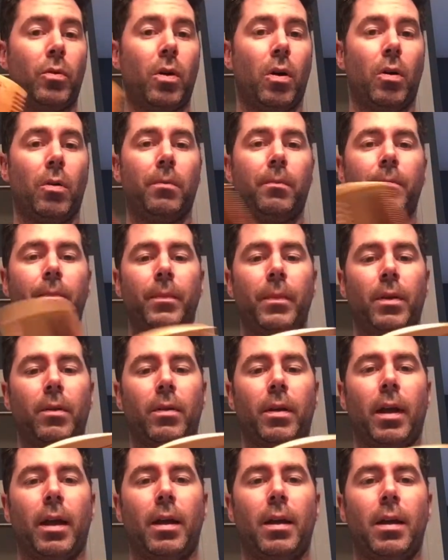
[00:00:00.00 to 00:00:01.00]
comb.
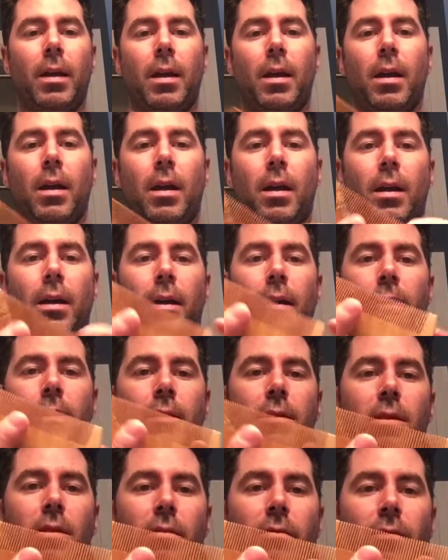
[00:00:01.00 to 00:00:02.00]
Okay,
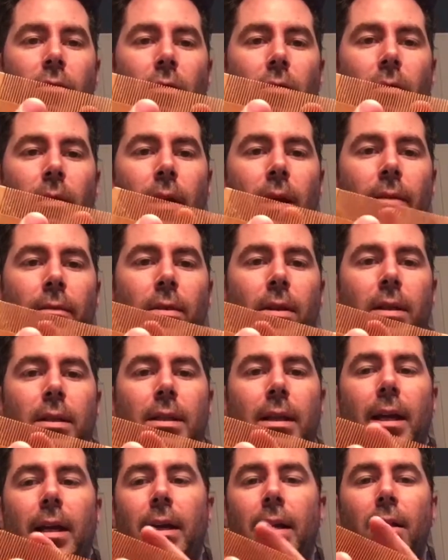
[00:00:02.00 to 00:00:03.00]
this is for whenever it's
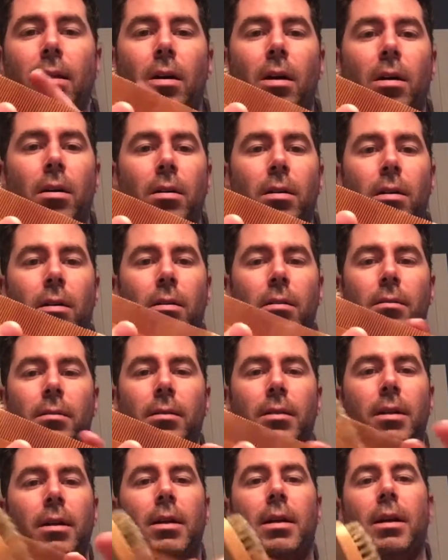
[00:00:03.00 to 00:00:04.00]
getting longer,
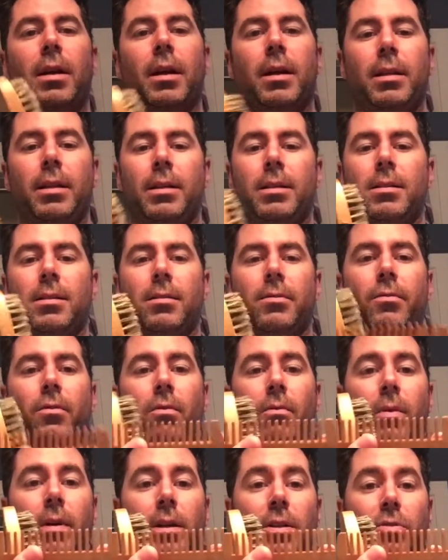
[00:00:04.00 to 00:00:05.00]
and this is
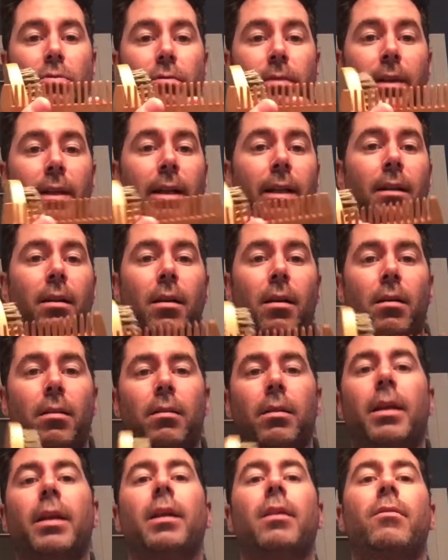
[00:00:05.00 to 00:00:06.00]
for when it's really
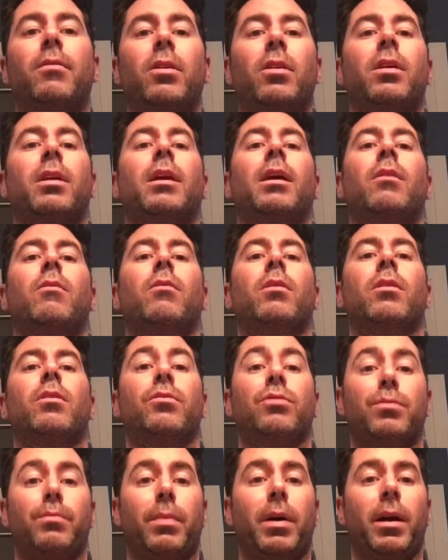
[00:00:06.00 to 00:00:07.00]
long, like if you're going to get one of
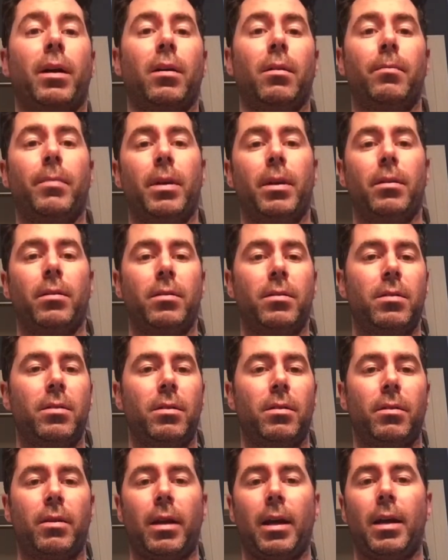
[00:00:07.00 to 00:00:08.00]
those biker beards.
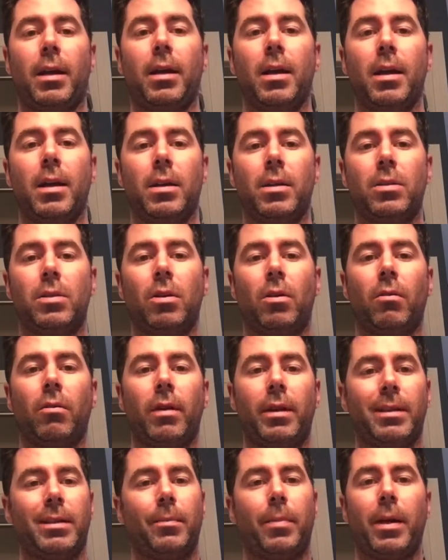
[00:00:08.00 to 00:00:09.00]
Okay, so
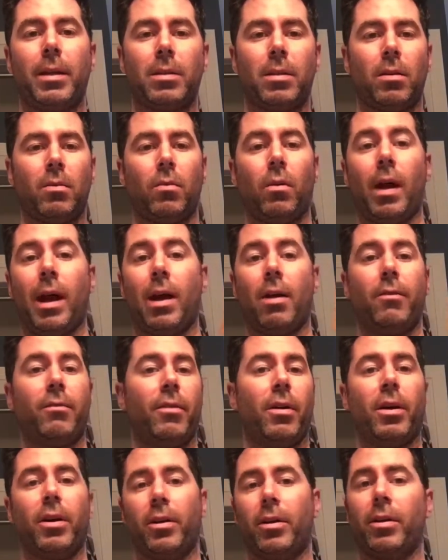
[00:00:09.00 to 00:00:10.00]
it depends on how
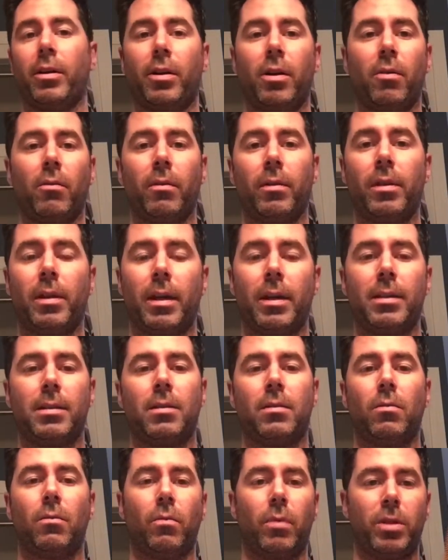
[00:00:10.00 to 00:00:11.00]
far you're going to go with things,
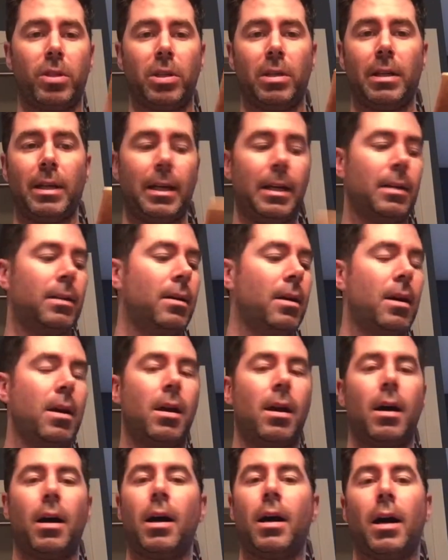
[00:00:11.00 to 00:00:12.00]
what you need.
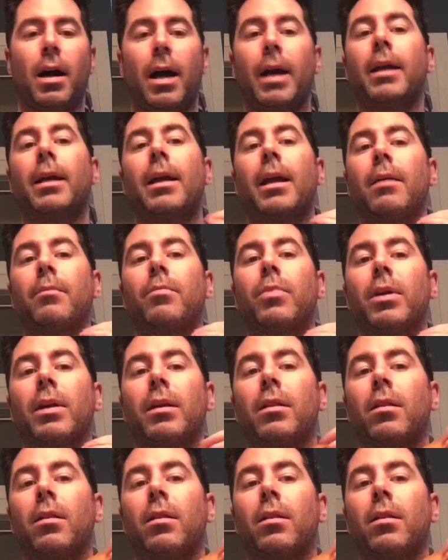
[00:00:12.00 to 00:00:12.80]
I get pretty